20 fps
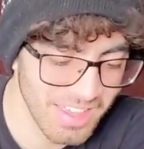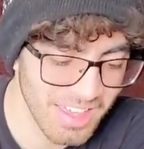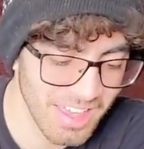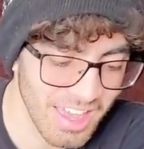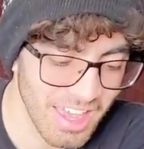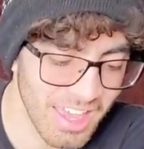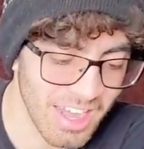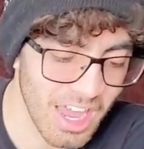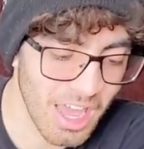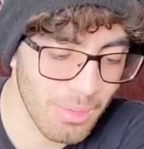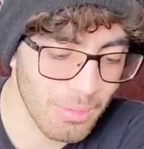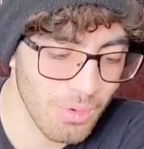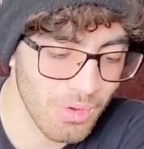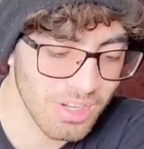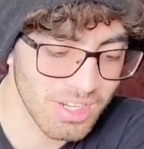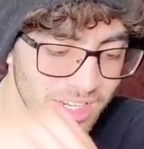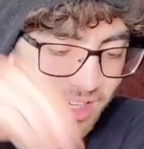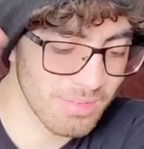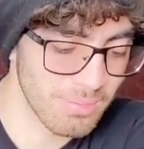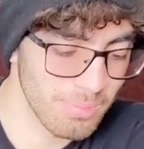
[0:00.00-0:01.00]
And I'm
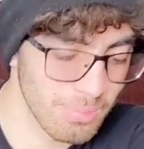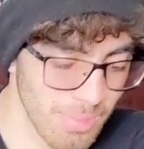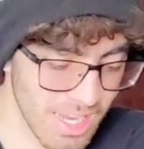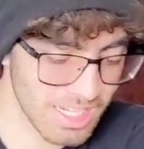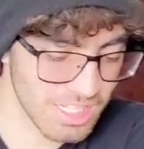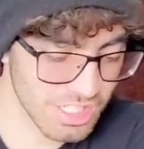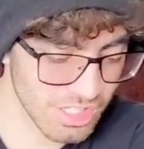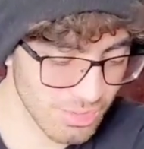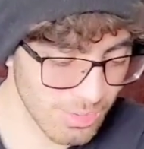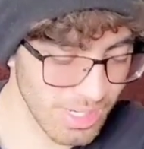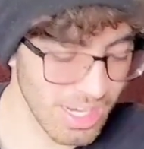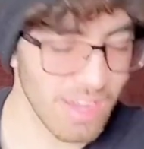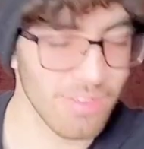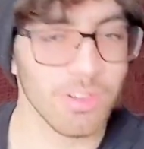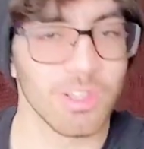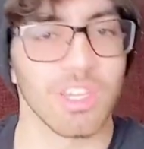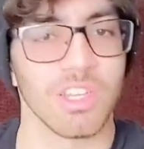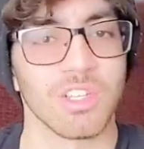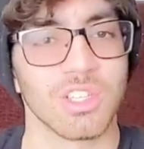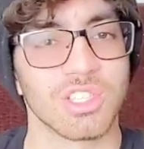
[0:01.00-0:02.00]
going to make sure we have
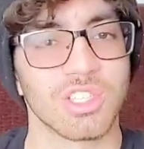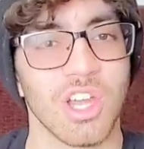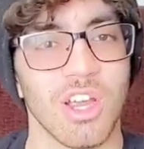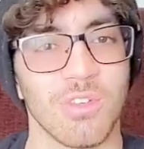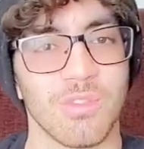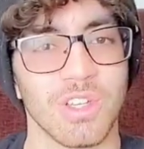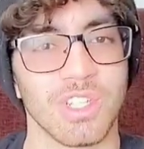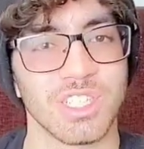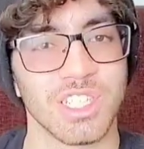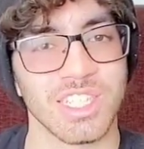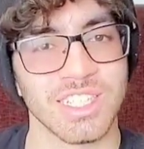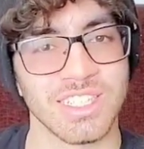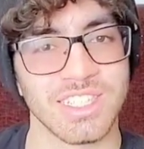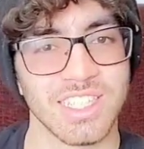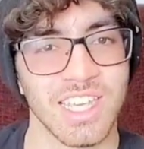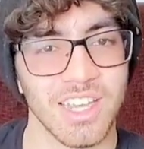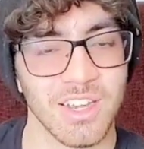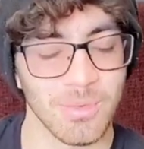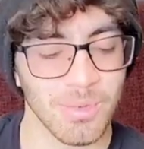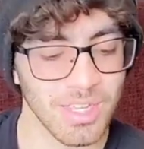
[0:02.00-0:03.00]
our little starfish
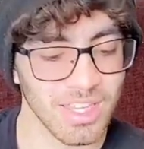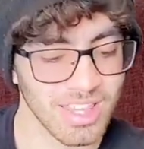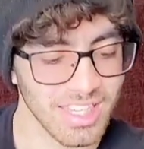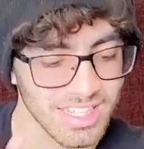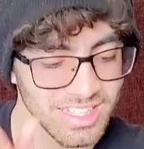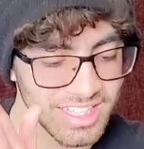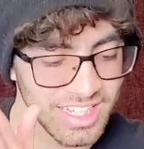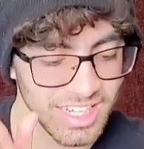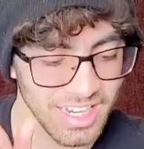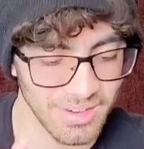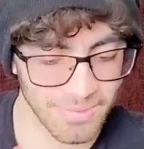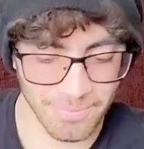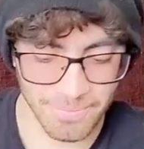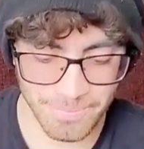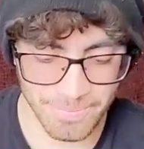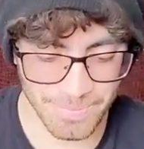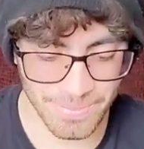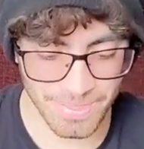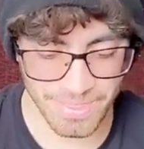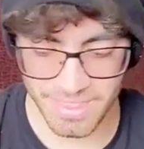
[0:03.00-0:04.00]
inside of my thing today.
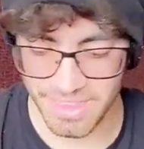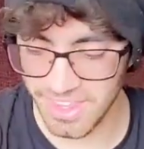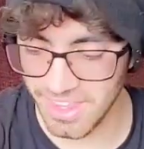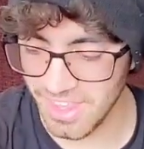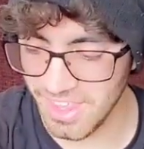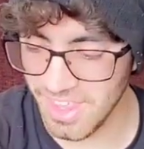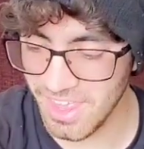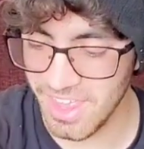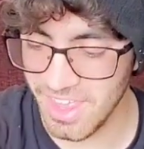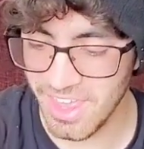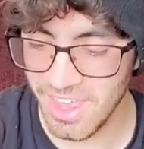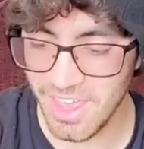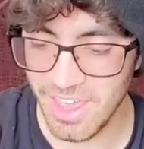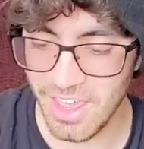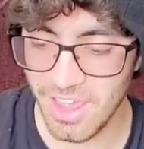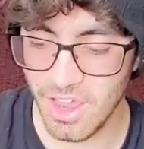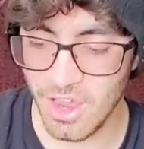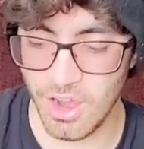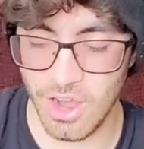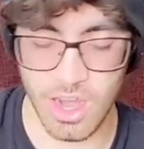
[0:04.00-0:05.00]

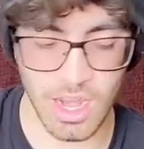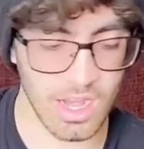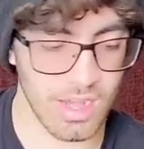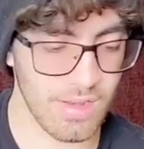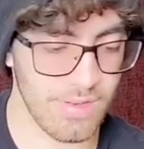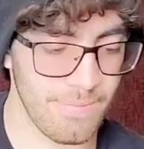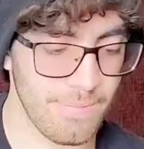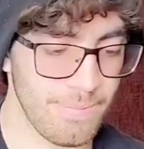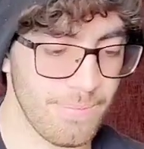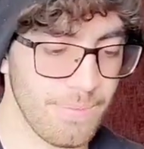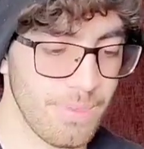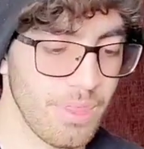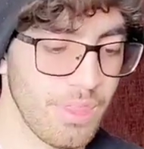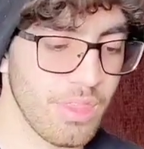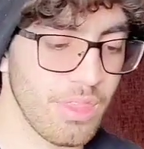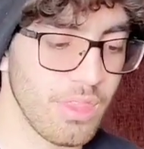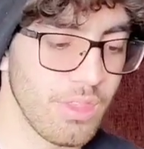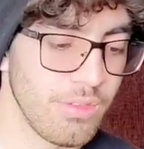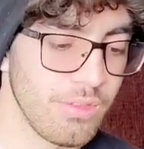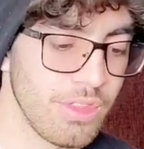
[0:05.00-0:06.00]
All right.
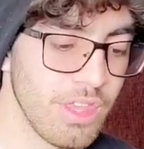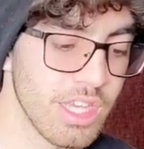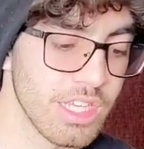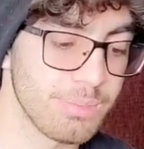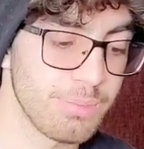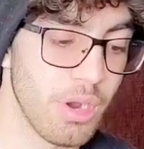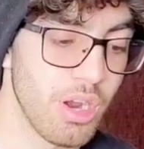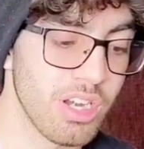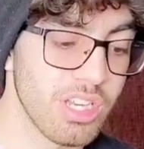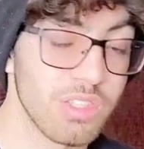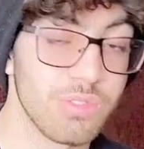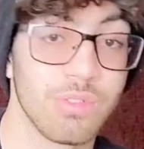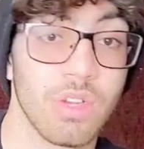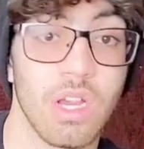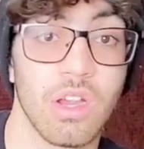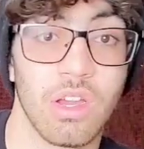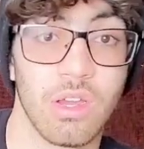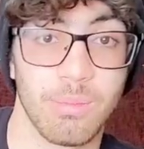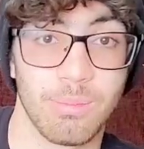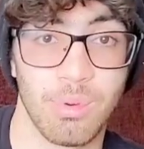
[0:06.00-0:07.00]
This part is
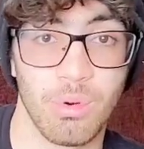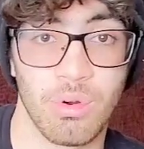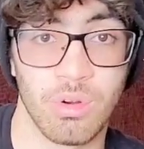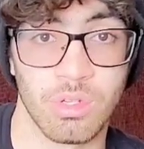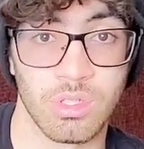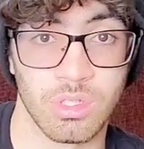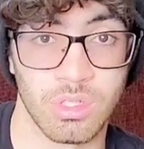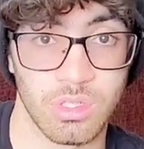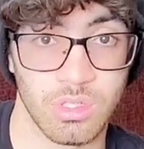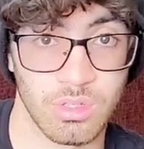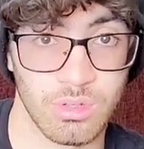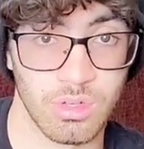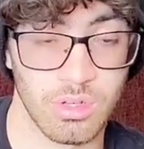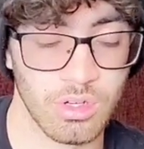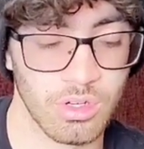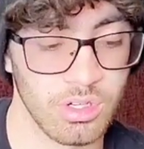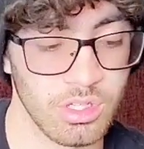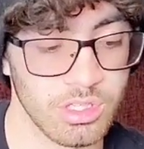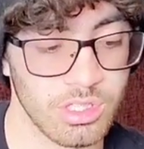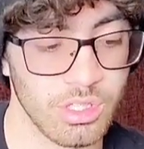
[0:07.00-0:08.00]
very important,
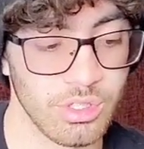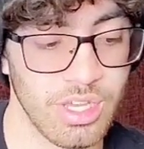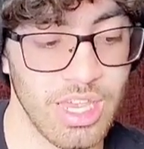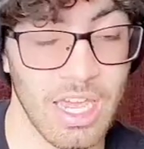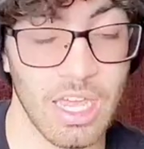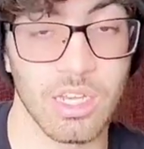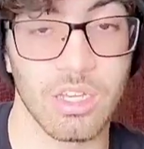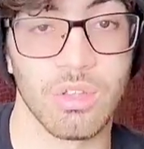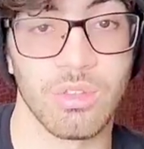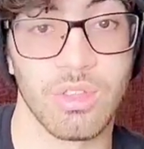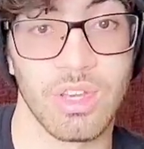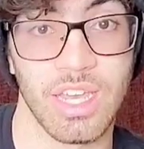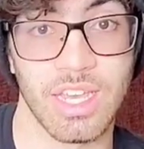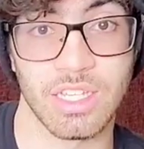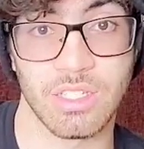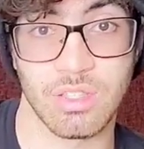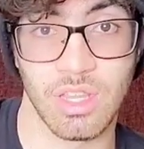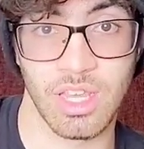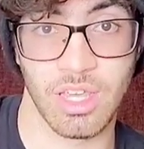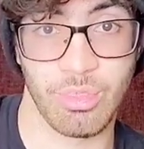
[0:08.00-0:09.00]
or else you can't do the
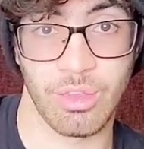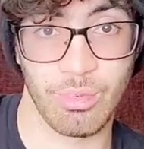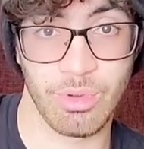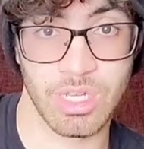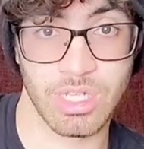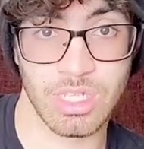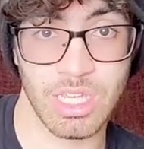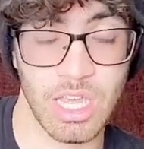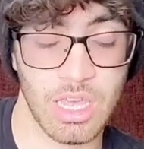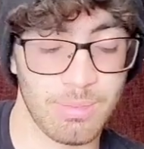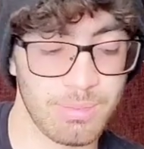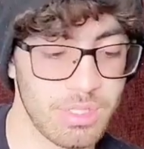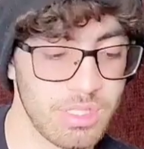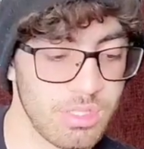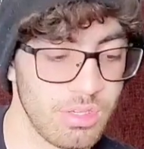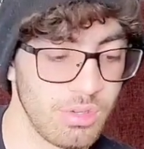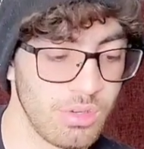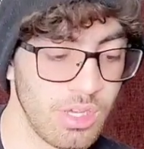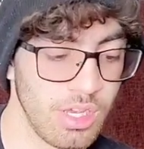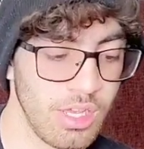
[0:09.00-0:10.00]
next, 3
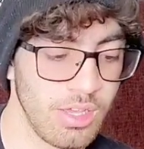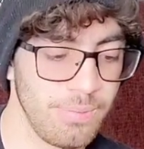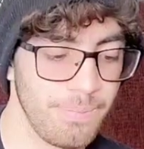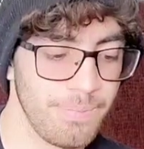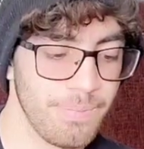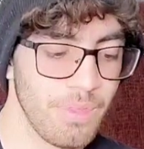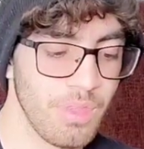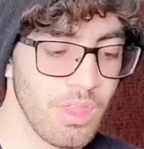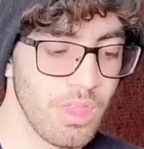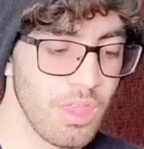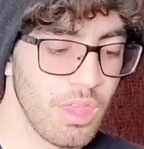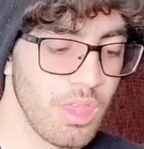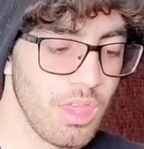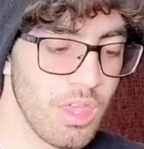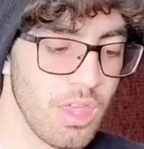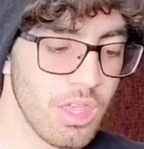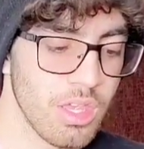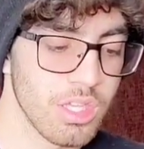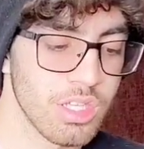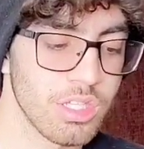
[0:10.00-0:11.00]
steps, okay?
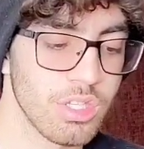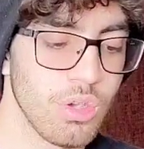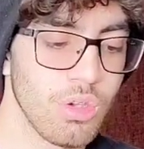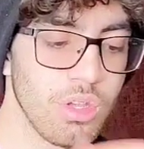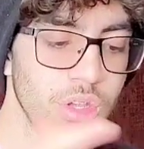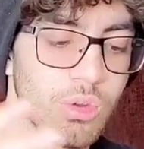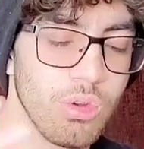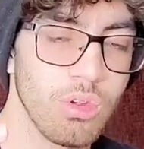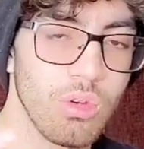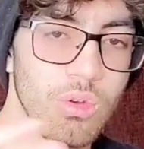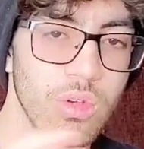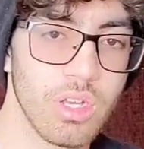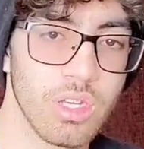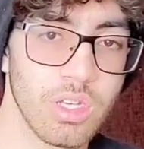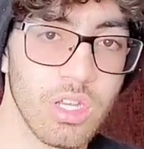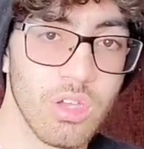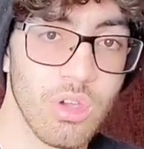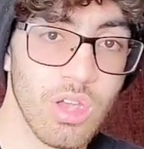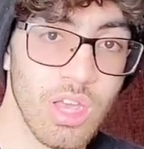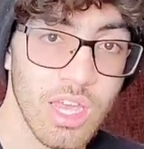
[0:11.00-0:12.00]
So you're going
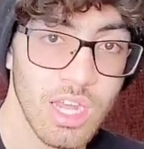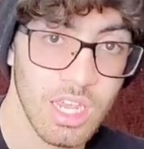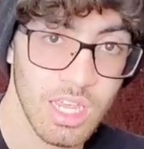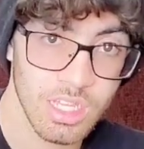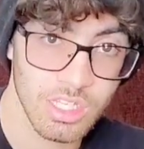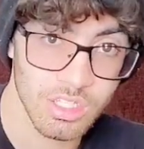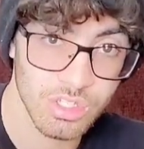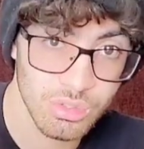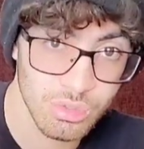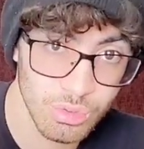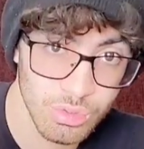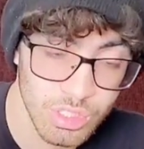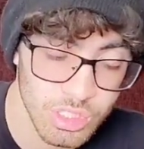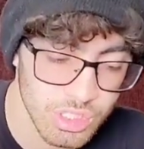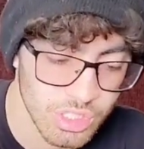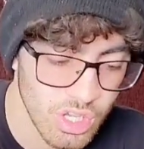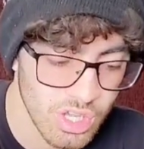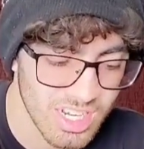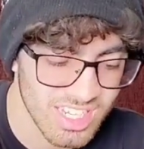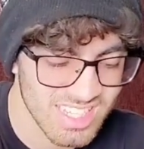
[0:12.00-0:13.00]
to go ahead and screw
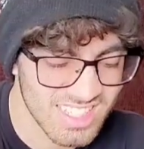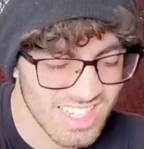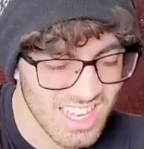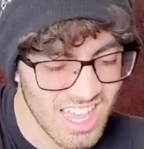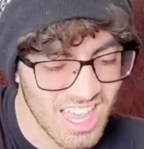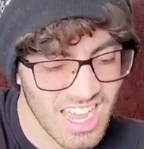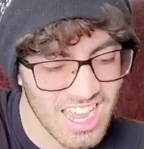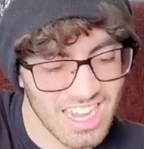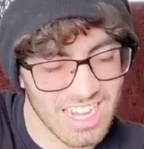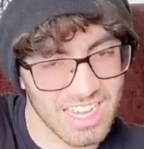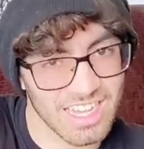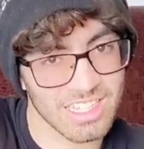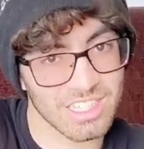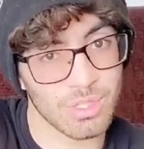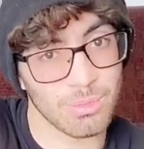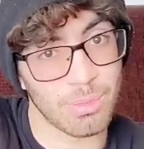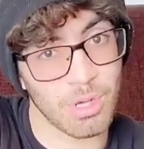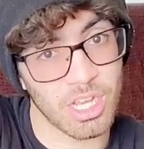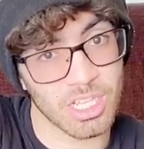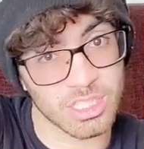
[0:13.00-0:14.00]
this on as tight as
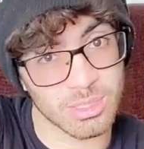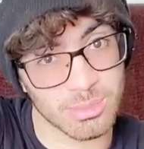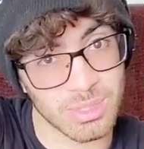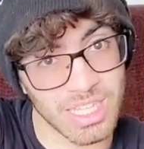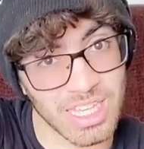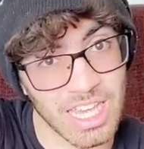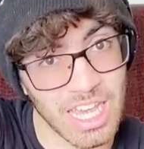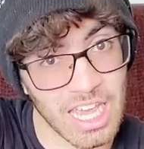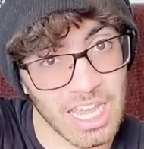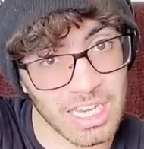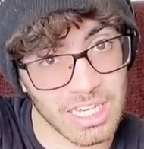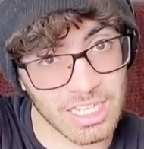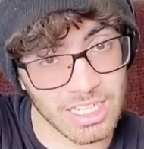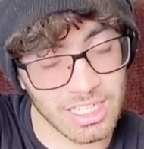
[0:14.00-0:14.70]
you possibly can.